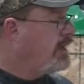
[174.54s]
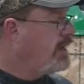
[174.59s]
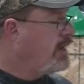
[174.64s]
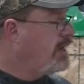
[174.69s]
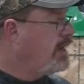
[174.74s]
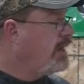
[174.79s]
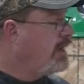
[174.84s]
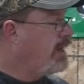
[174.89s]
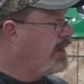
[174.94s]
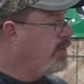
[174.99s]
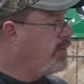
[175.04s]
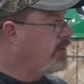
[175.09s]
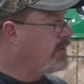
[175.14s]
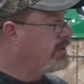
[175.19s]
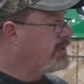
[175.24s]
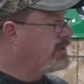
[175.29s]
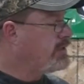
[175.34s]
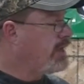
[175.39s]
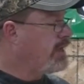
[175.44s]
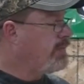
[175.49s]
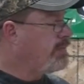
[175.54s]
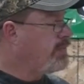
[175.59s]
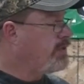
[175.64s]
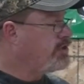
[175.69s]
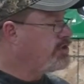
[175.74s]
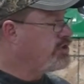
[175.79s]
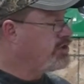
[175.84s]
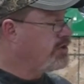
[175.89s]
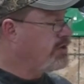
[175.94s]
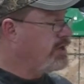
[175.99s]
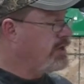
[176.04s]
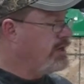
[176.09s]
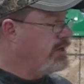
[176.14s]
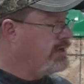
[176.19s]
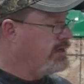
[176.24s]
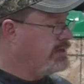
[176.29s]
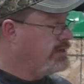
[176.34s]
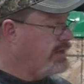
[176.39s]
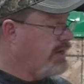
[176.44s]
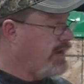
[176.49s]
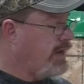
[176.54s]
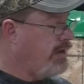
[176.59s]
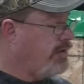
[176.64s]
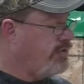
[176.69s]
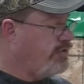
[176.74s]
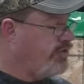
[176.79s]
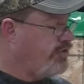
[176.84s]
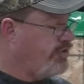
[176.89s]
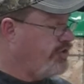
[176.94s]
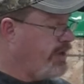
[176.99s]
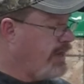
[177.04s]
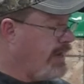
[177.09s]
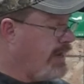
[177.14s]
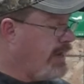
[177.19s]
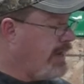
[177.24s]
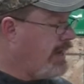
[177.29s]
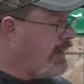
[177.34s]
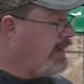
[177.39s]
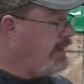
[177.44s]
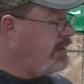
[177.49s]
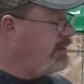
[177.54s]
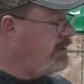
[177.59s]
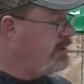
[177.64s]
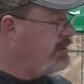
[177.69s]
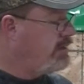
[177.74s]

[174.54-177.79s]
and what the temperature is outside,